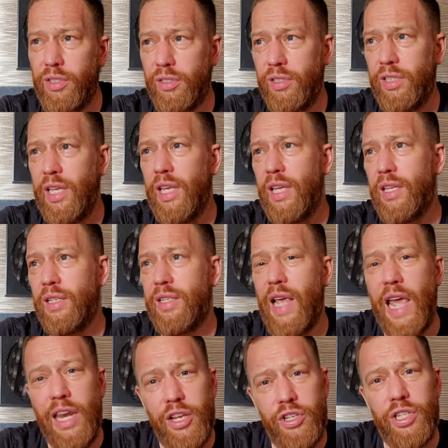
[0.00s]
I, just see his
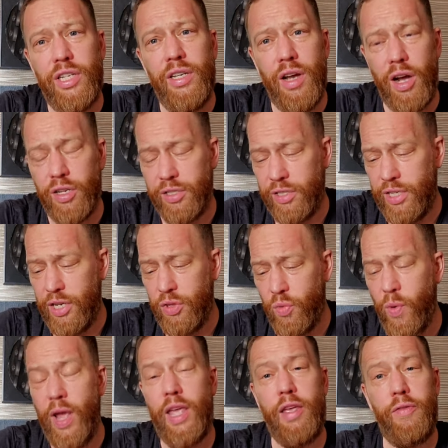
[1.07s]
energy. I see the
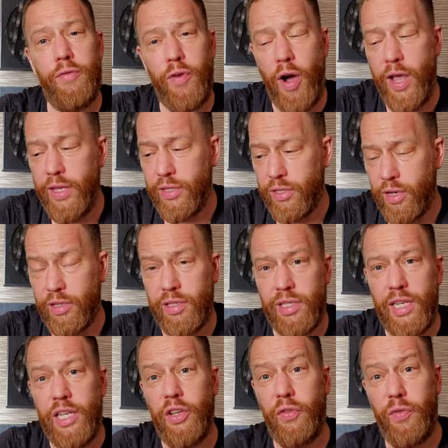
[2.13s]
way he fights. I
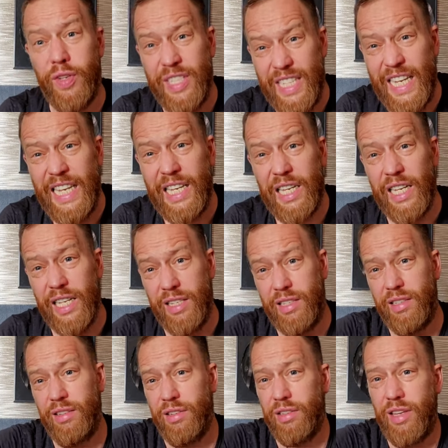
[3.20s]
see his physique.
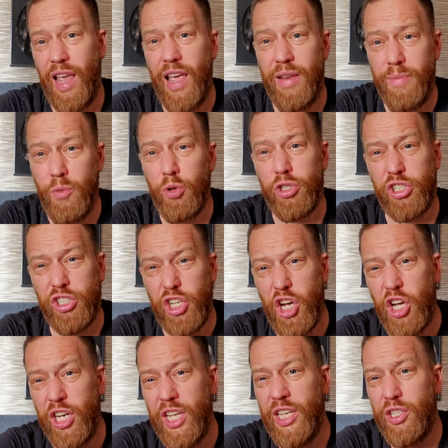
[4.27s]
It's just getting more
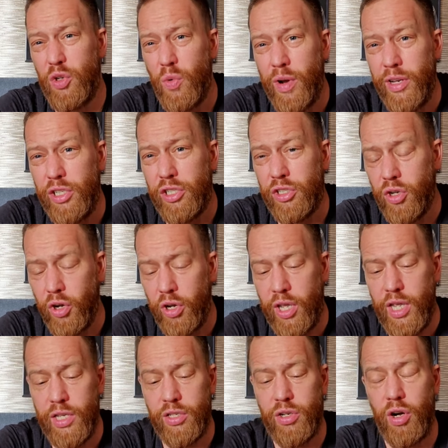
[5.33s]
sturdy. He's very
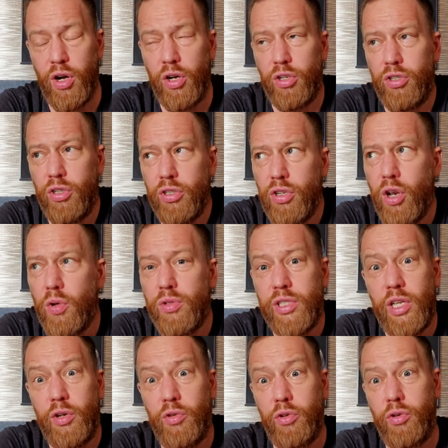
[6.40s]
stocky. He's got a good low
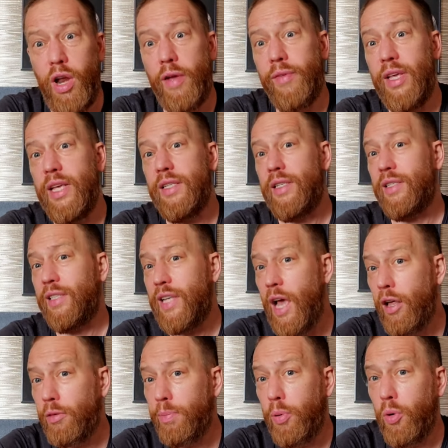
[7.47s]
center of gravity. He's a
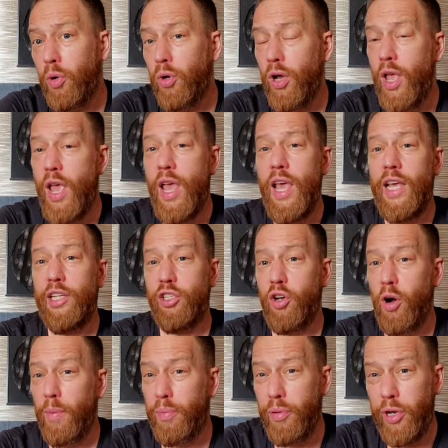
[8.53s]
southpaw. He's
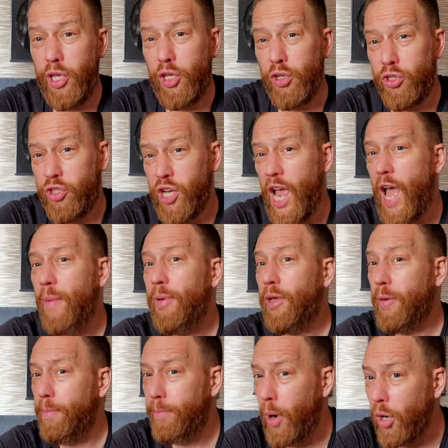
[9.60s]
got a pretty good jab. He
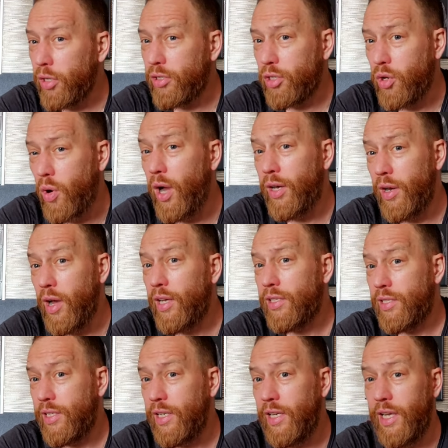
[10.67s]
can box quite
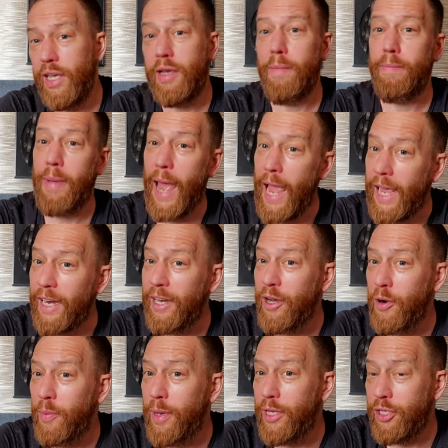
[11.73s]
nicely. He can bang a
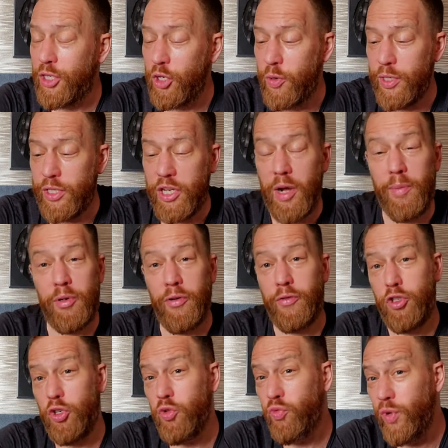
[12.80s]
little bit, too. He's coming off
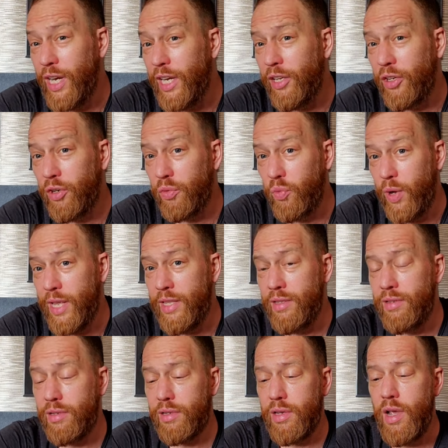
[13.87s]
two really good
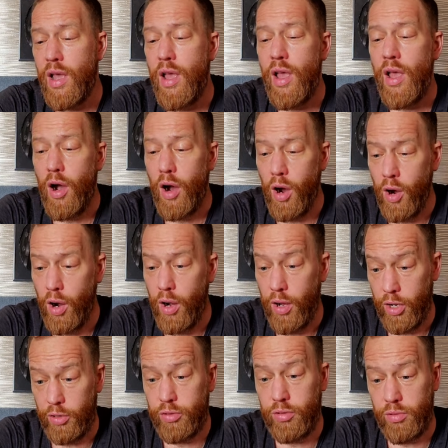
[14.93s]
wins.
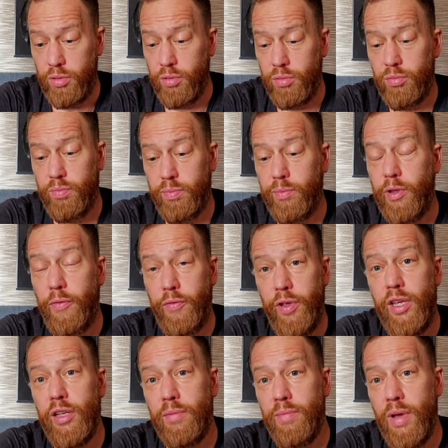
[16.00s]
Uh, you know,
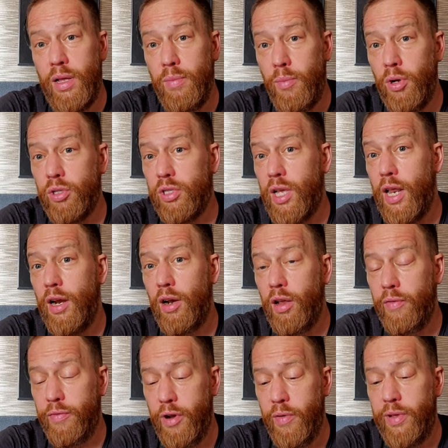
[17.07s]
defeated Montana
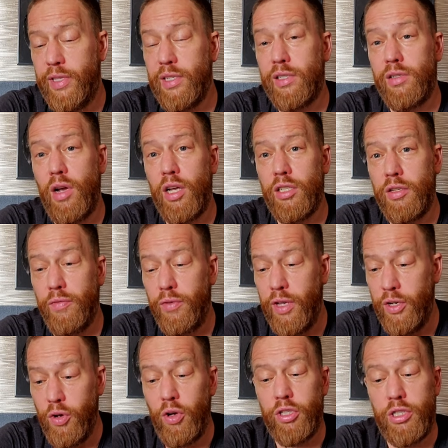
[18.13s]
Love very
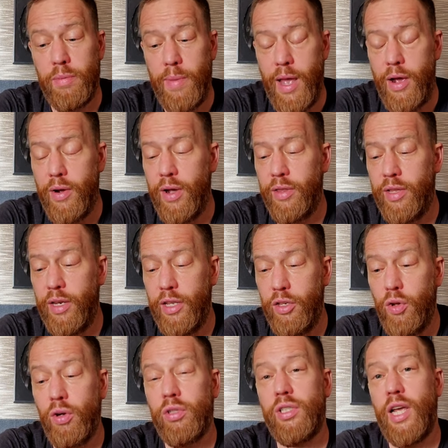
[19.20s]
decisively, knocked him out, and then he
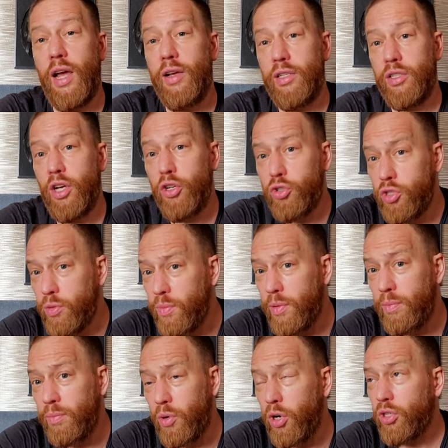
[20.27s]
knocked out his
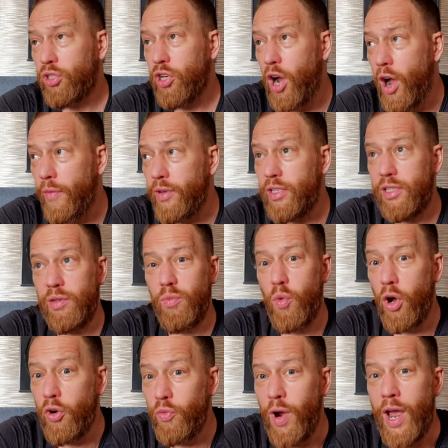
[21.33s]
countryman Brock Jarvis in
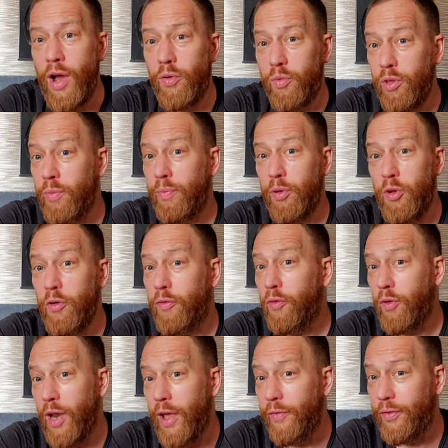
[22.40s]
one round with a
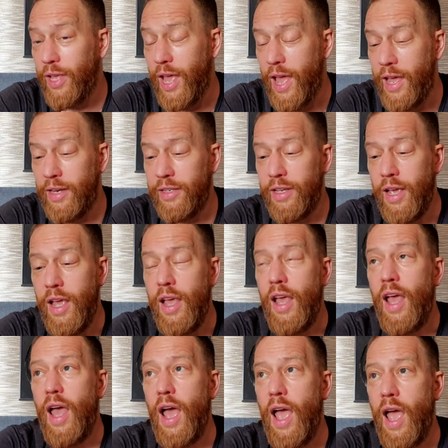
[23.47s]
beautiful left hand.
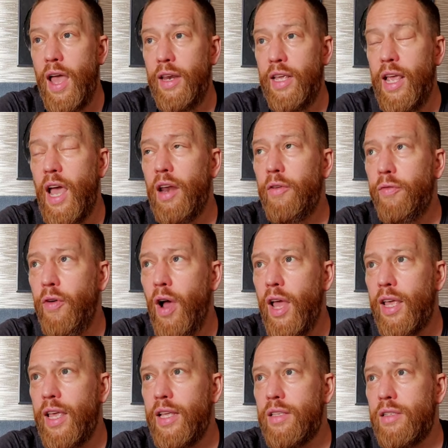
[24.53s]
And he had a fight
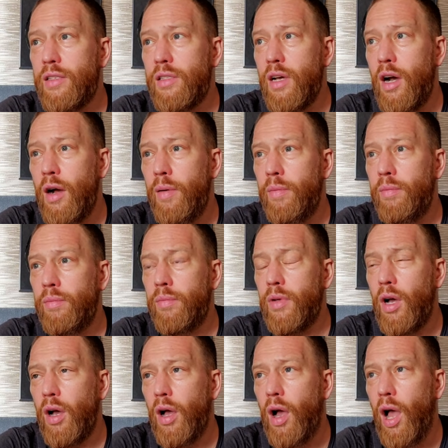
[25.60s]
against um,
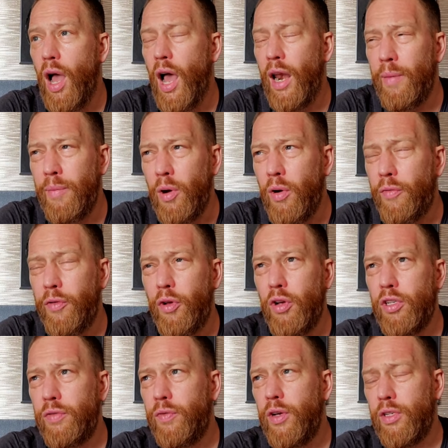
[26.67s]
Alamo, I forgot
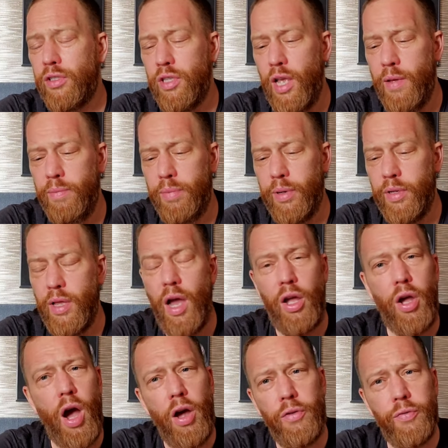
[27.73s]
his first name, but I
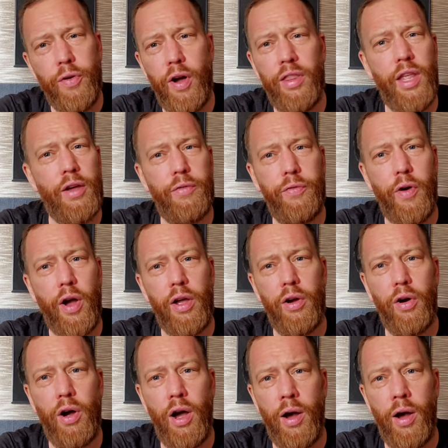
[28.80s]
can't find that fight.